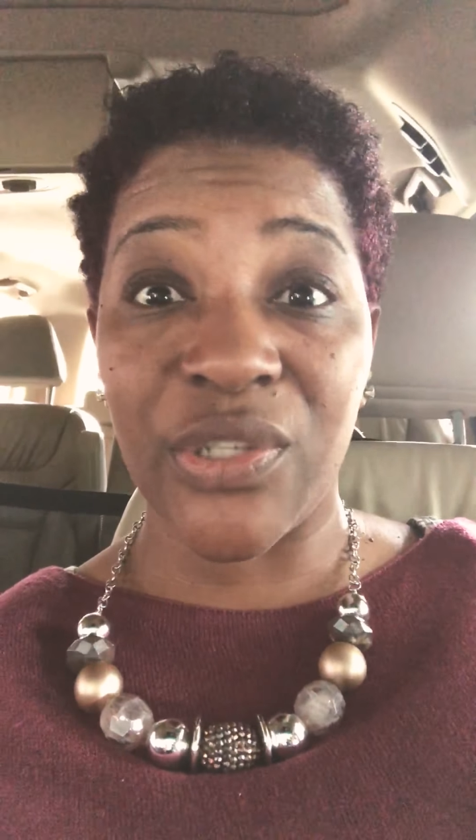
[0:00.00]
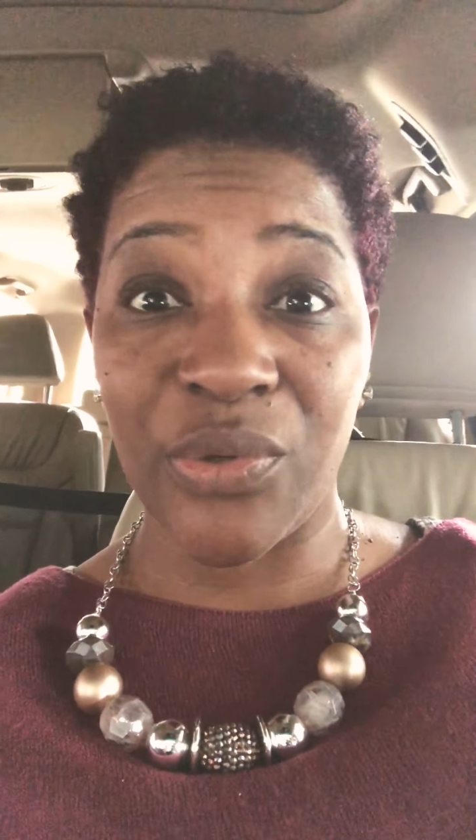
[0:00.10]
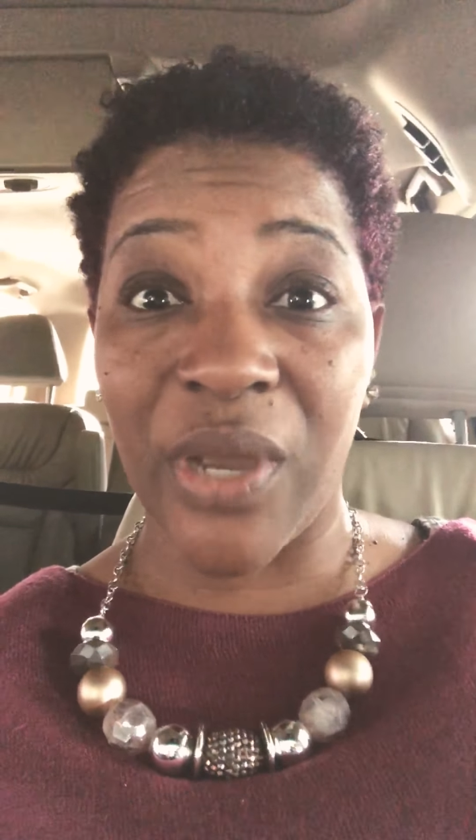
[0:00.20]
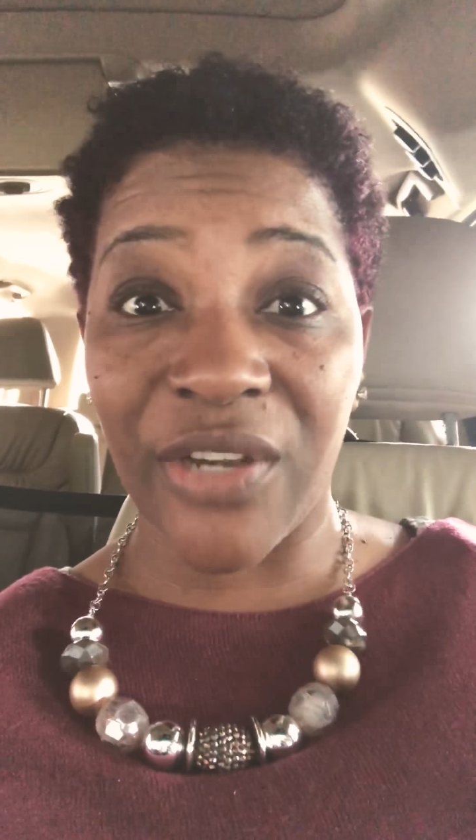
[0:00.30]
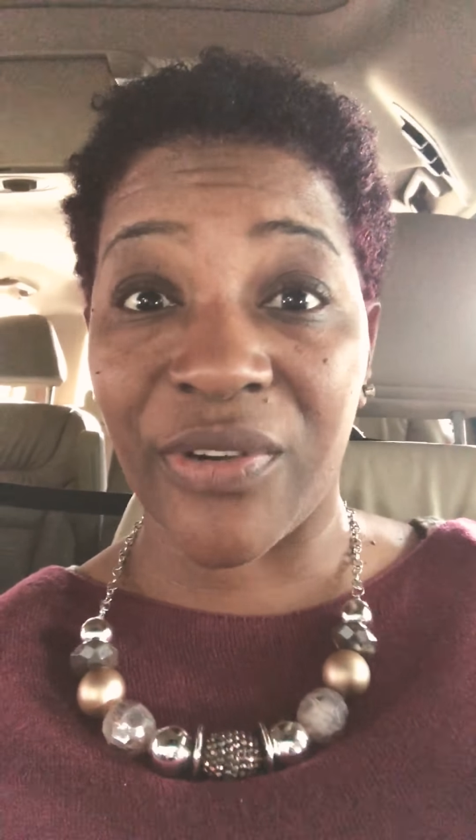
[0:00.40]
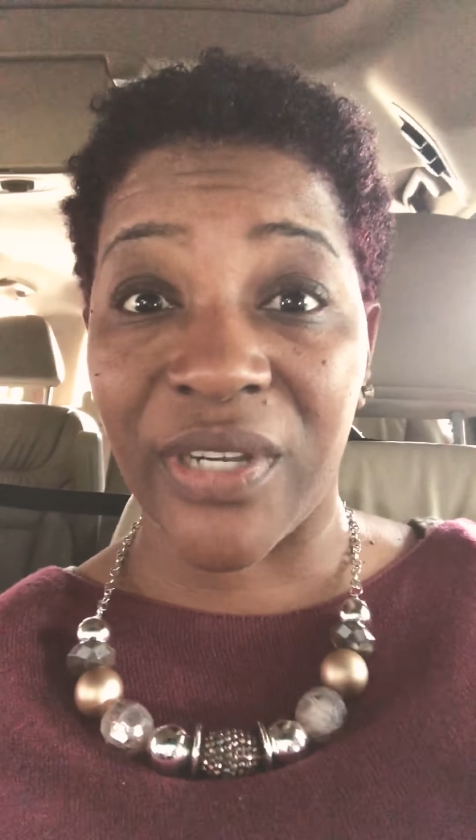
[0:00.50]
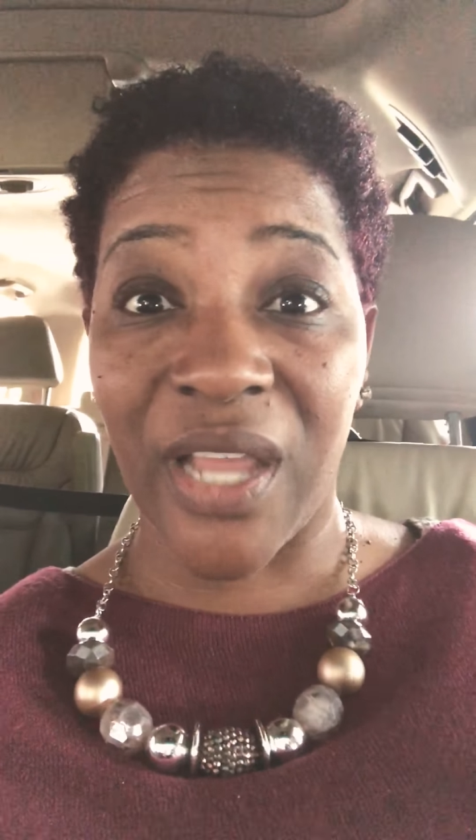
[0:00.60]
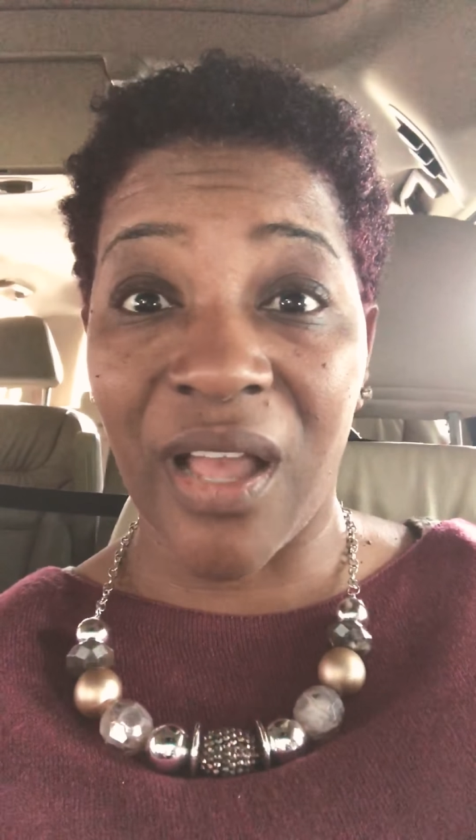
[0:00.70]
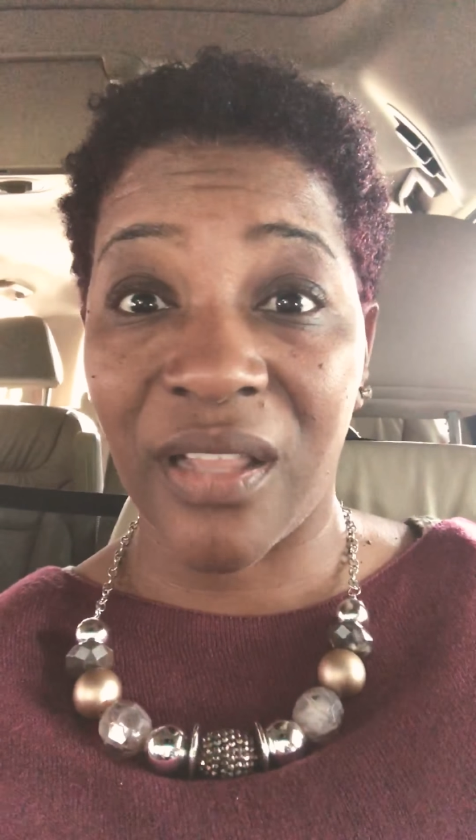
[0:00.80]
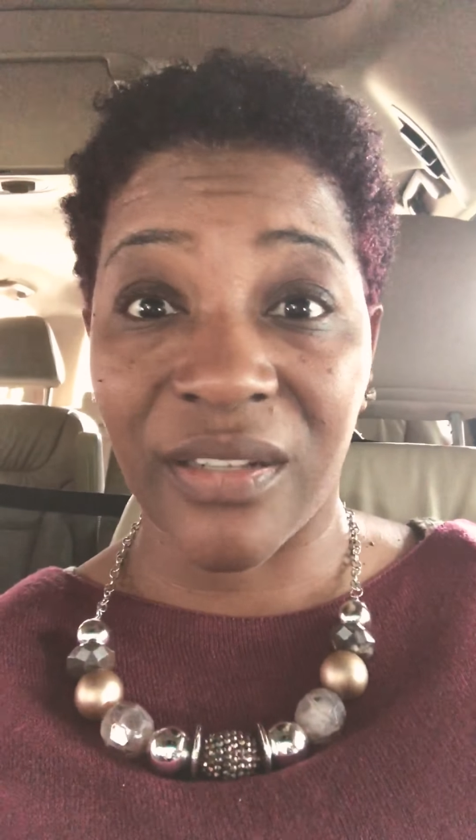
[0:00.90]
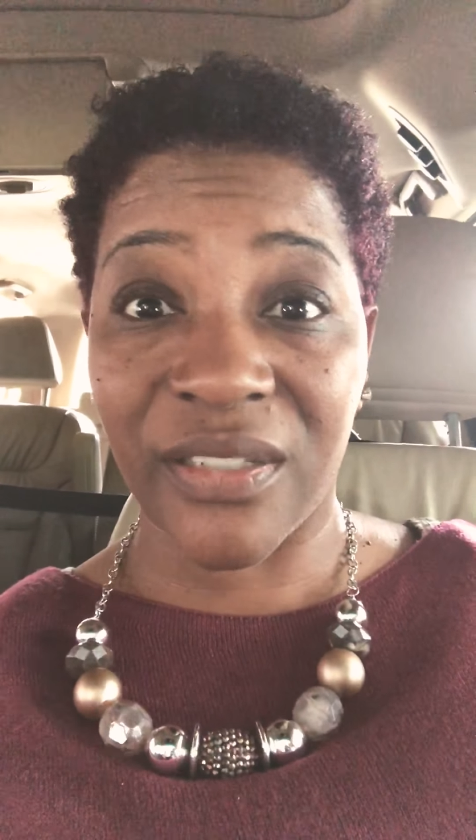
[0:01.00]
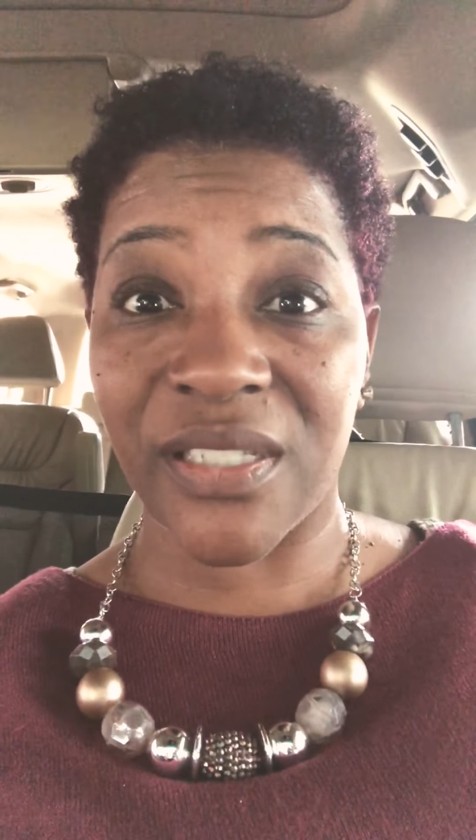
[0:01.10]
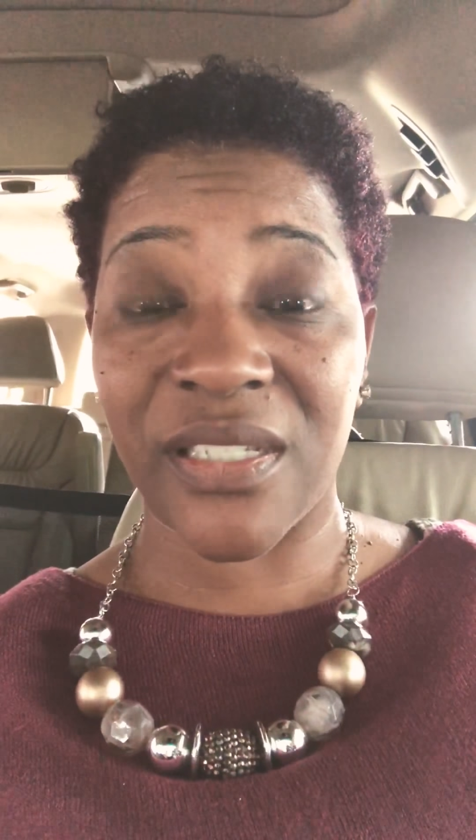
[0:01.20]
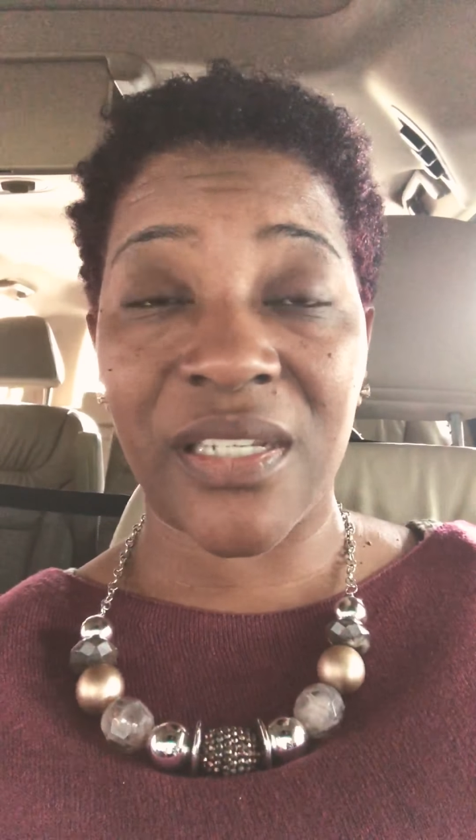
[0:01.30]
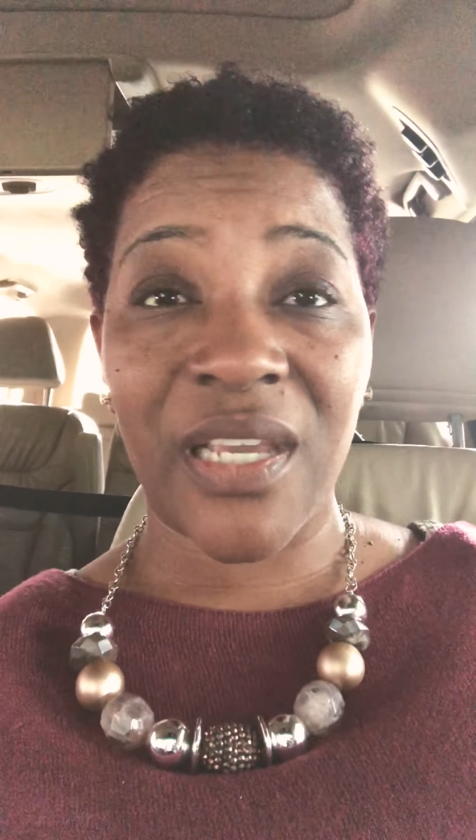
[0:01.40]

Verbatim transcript: $200.